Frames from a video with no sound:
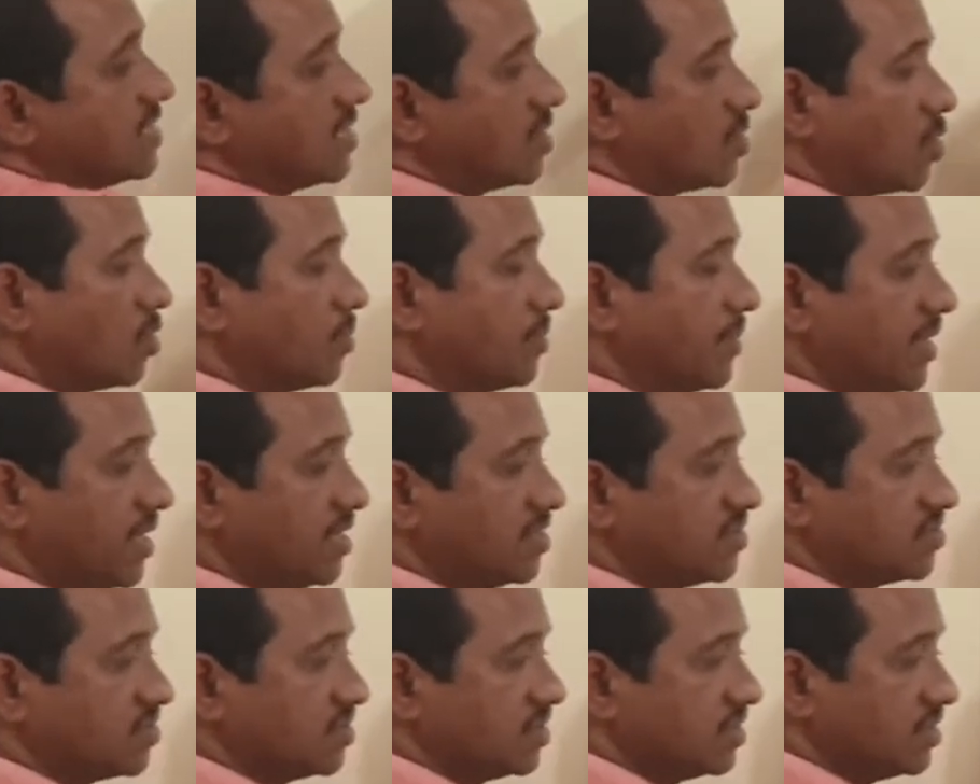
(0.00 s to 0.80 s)
0
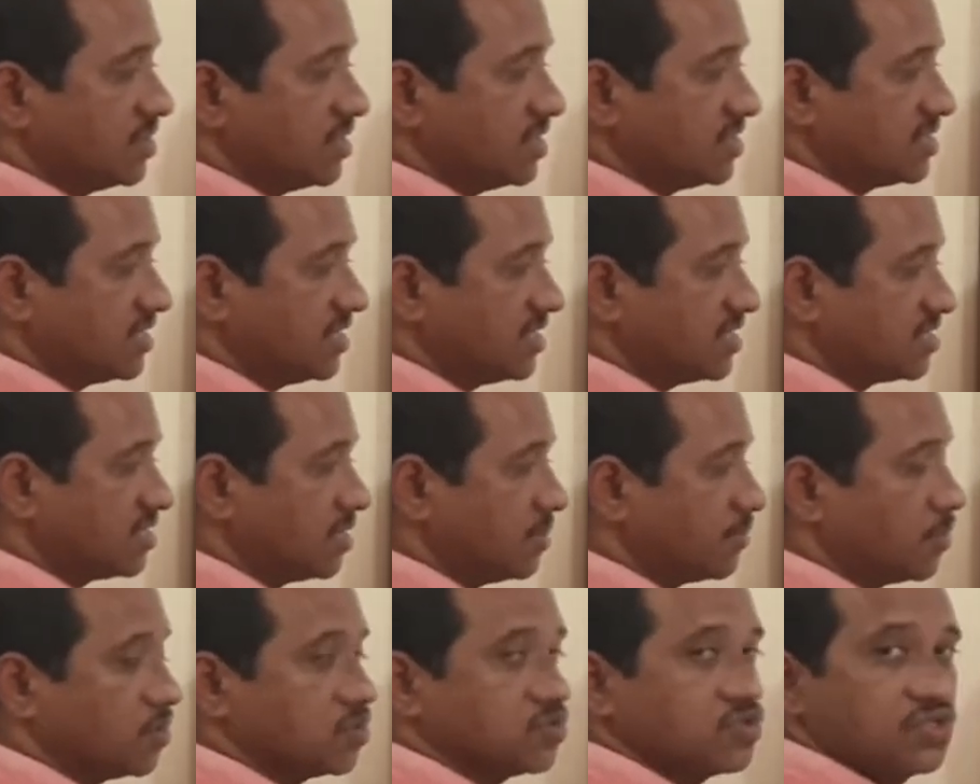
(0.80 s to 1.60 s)
means this is
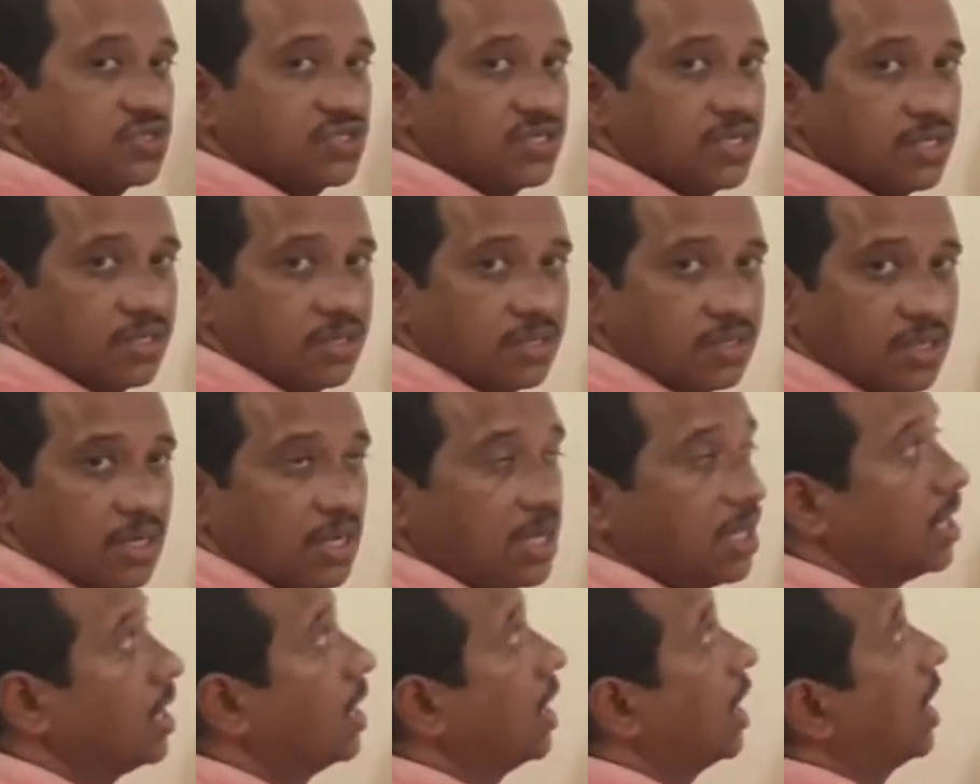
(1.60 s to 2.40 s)
the
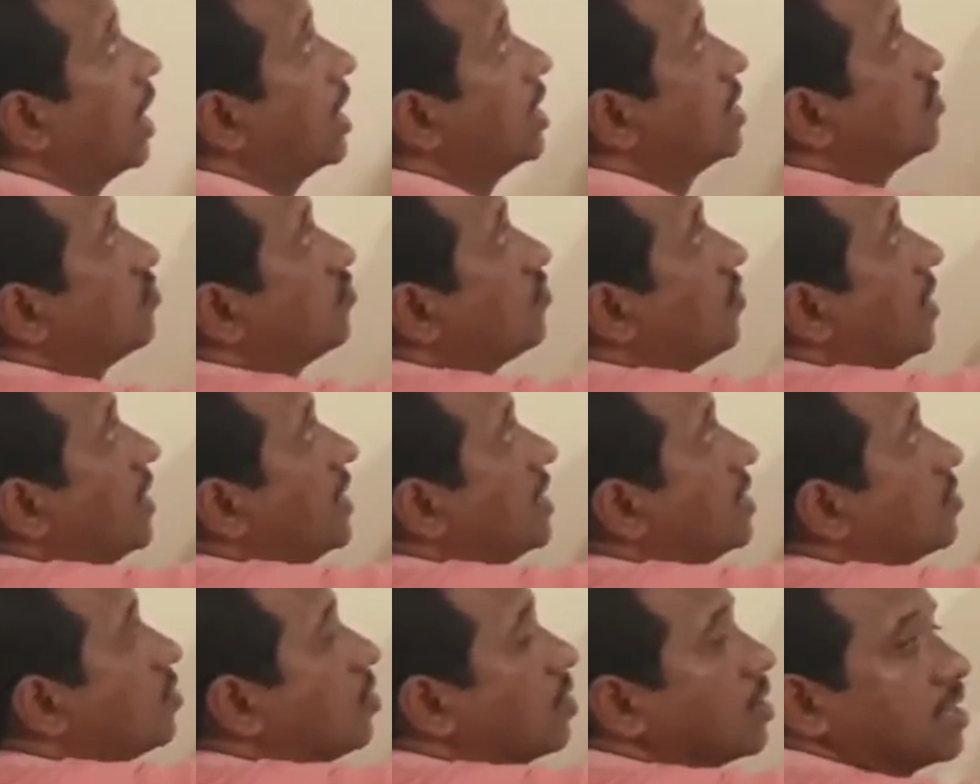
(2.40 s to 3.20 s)
position, and
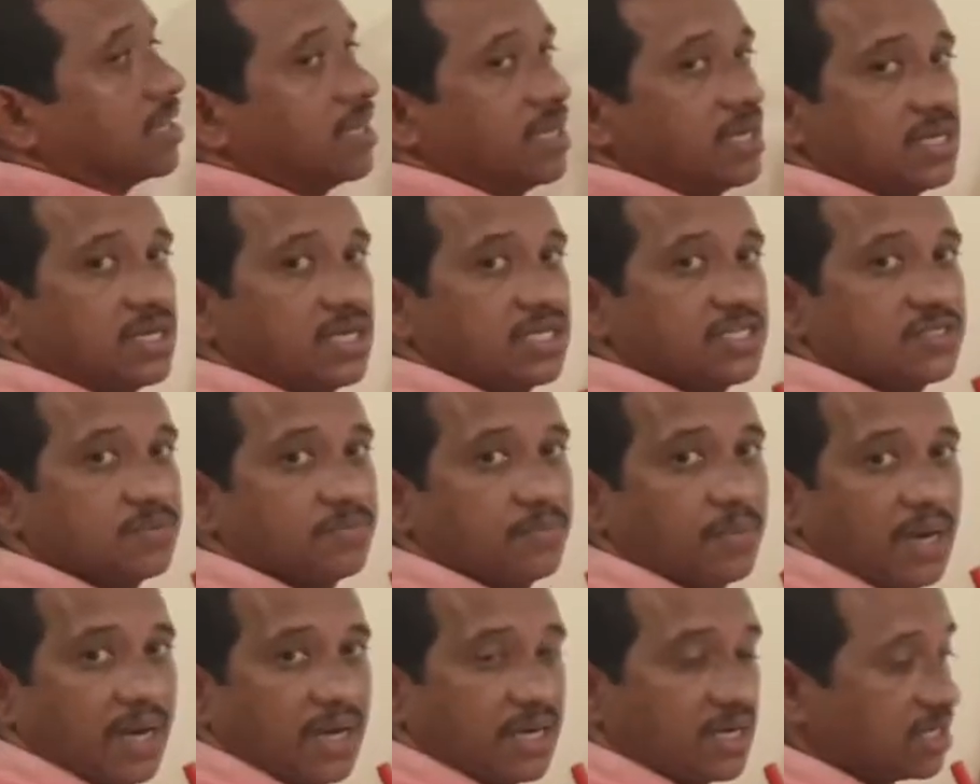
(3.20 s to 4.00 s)
y-coordinate is
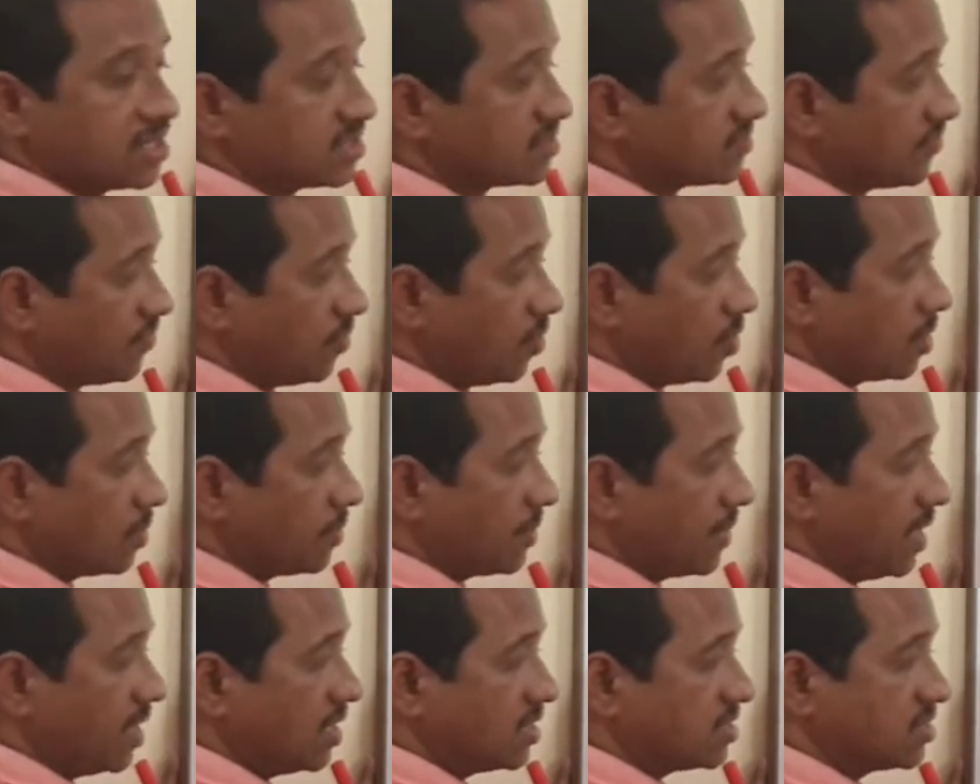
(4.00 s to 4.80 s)

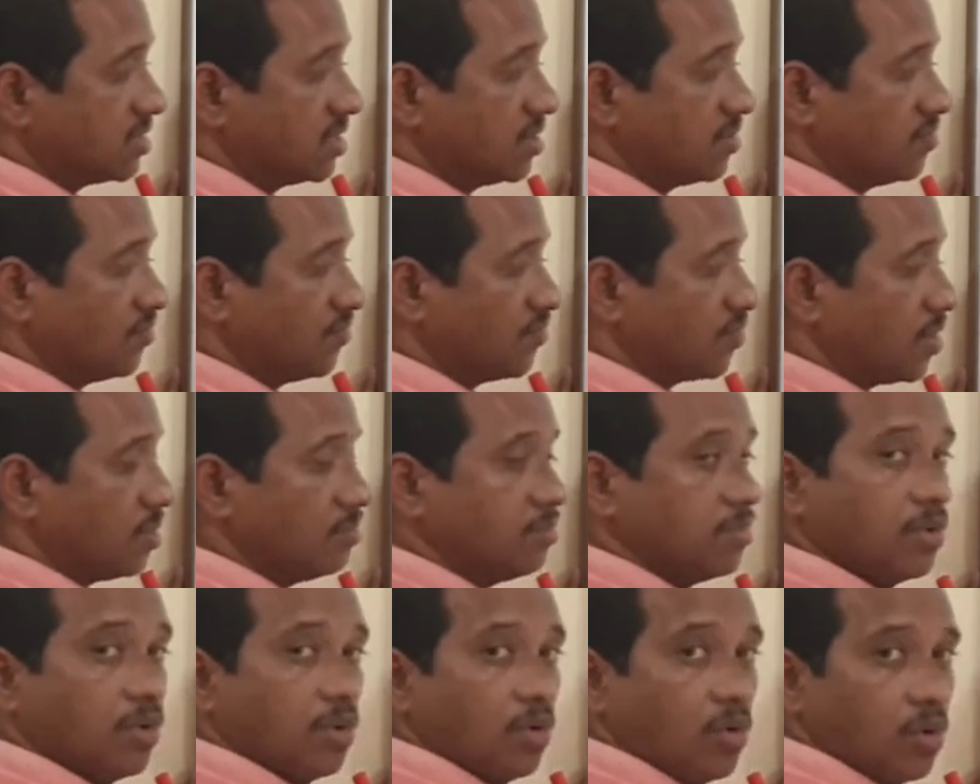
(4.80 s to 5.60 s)
-4 means
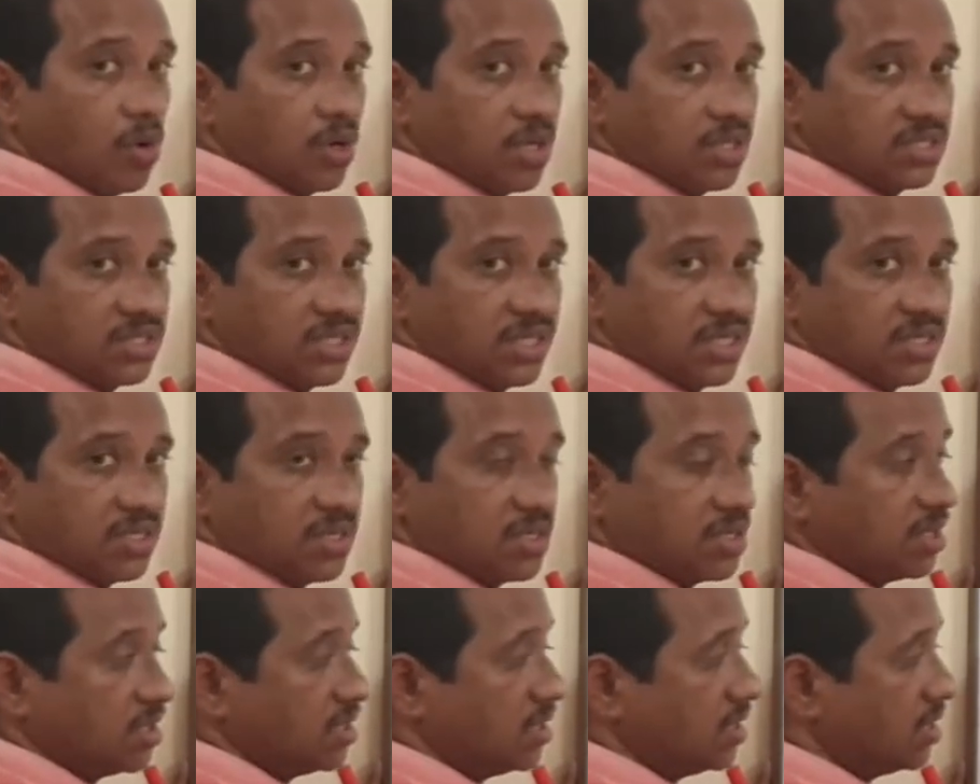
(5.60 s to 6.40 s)
from
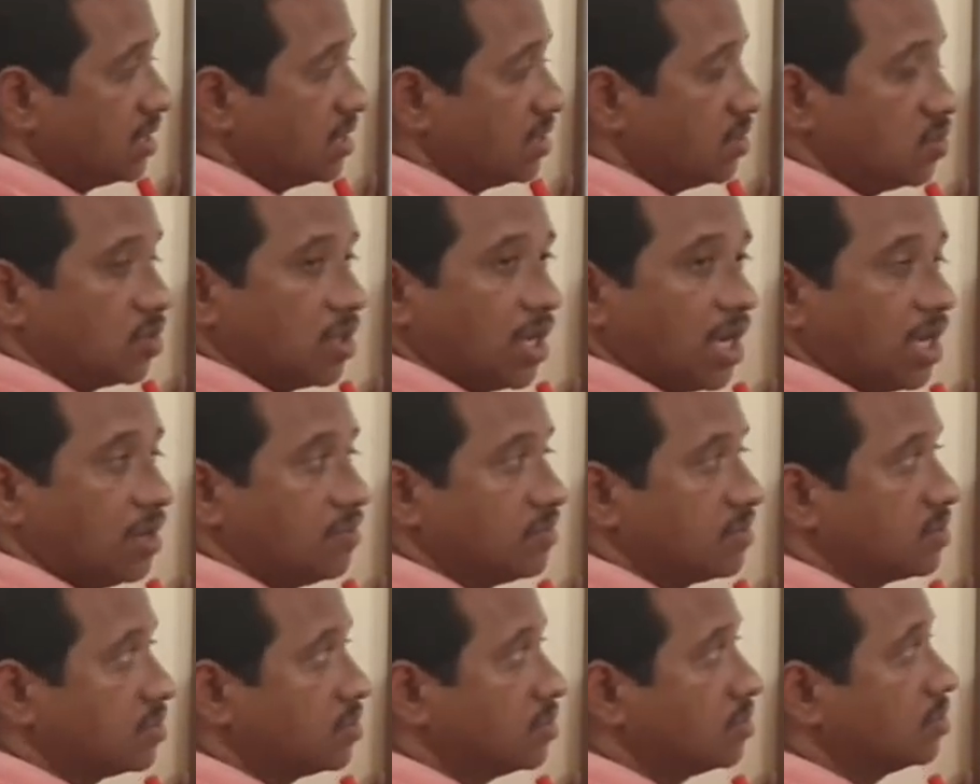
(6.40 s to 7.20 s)
origin you
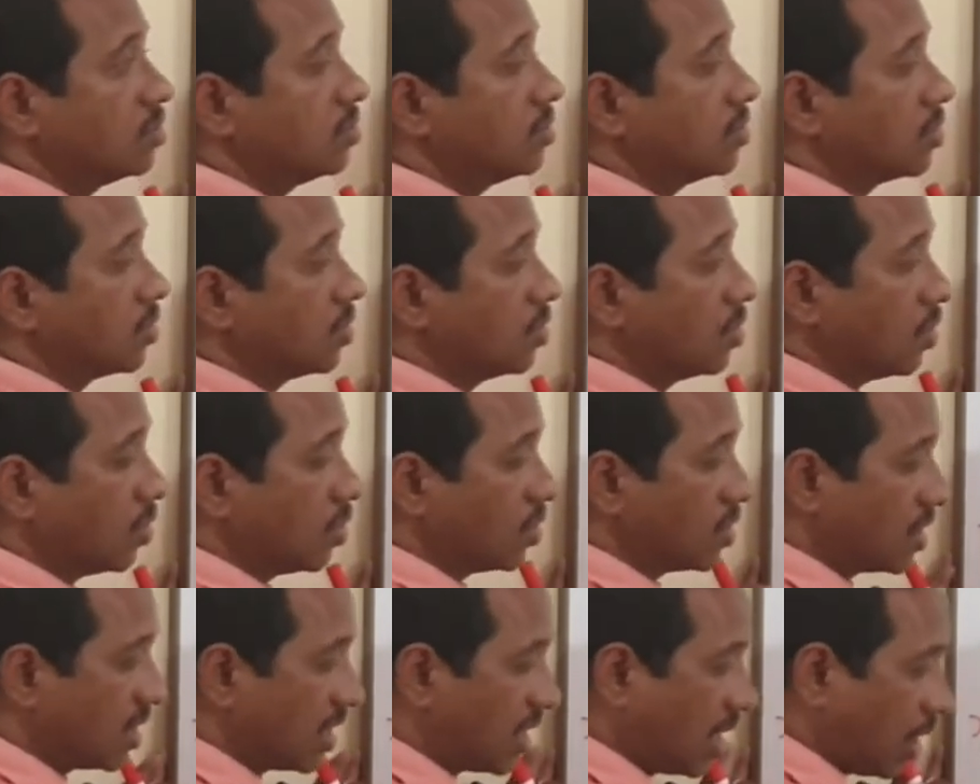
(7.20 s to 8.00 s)
have to
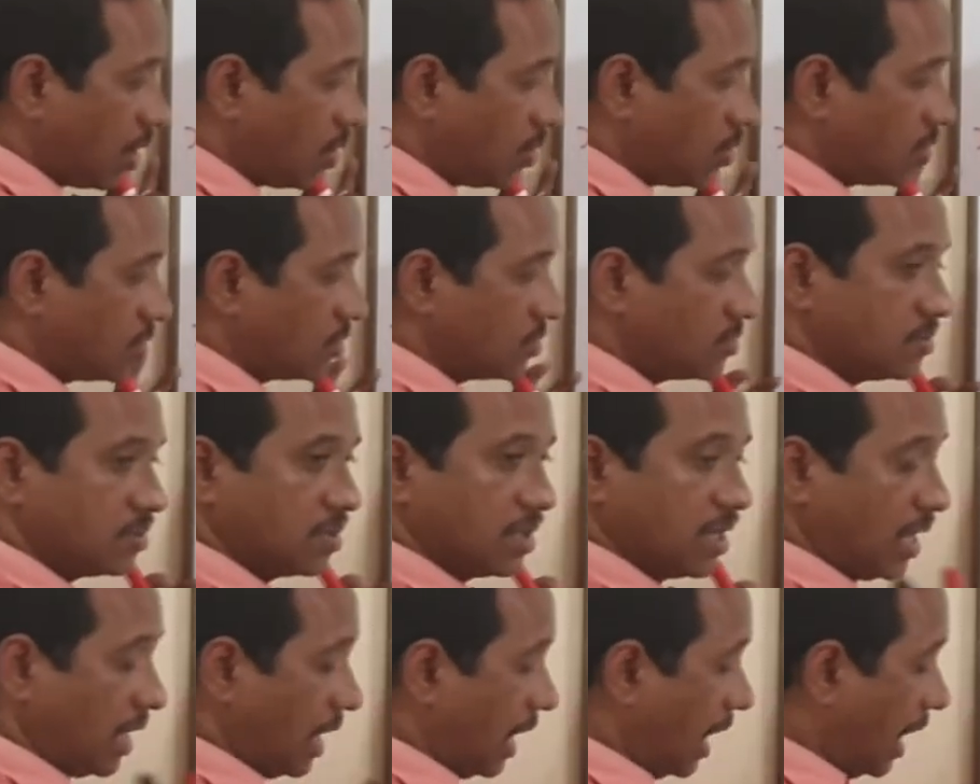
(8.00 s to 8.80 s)
go
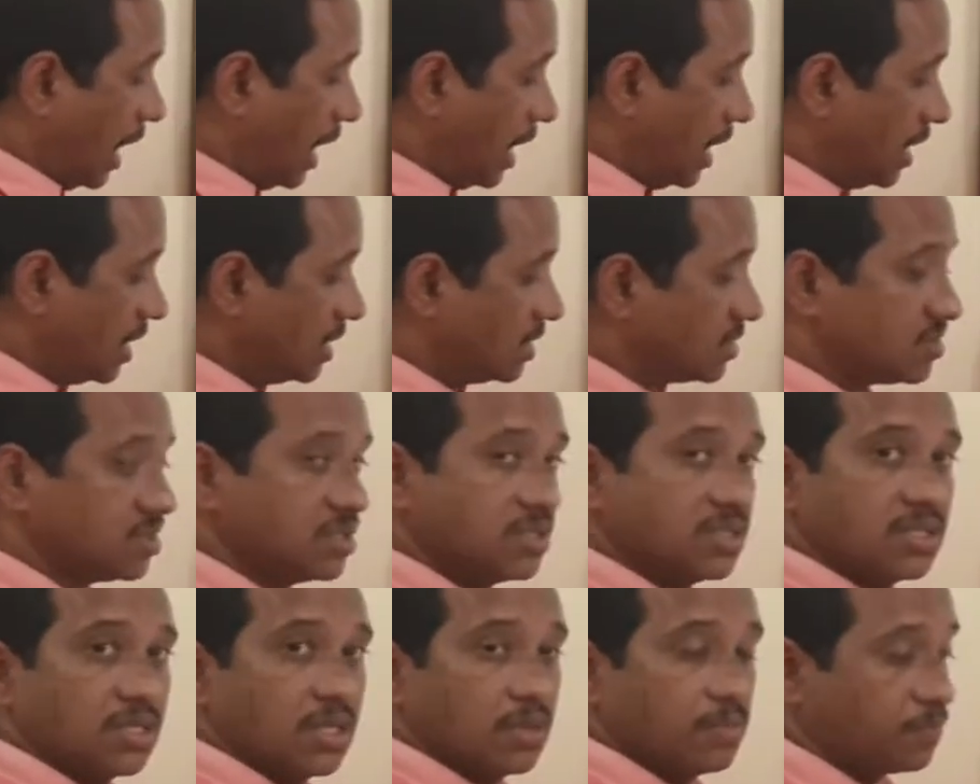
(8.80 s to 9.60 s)
down,
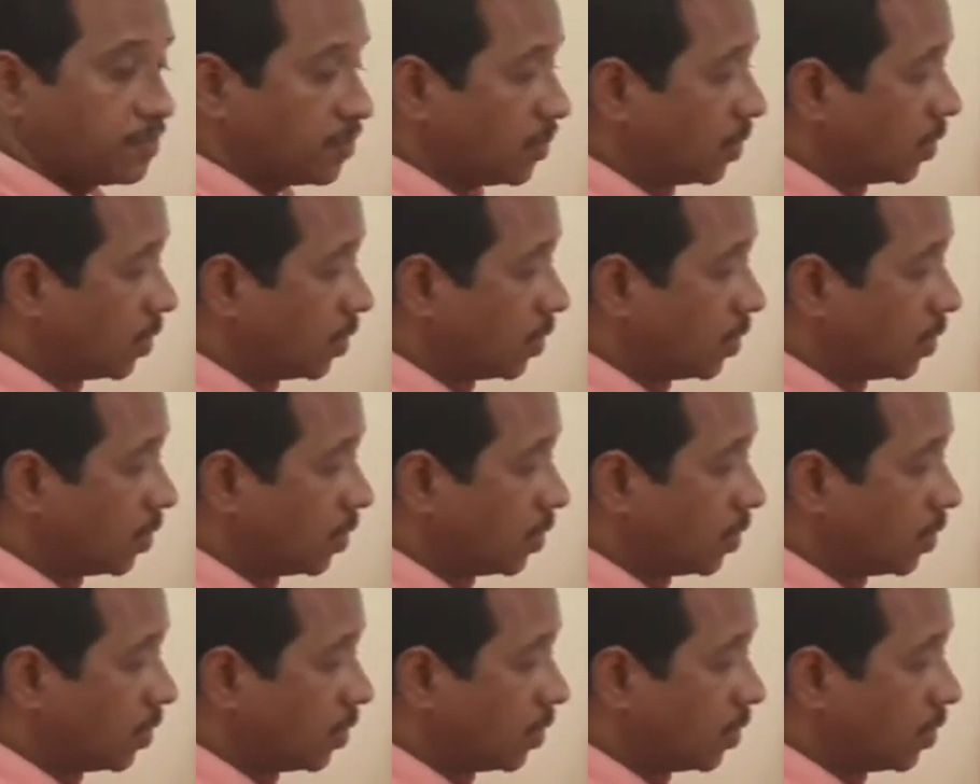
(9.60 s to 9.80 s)
and the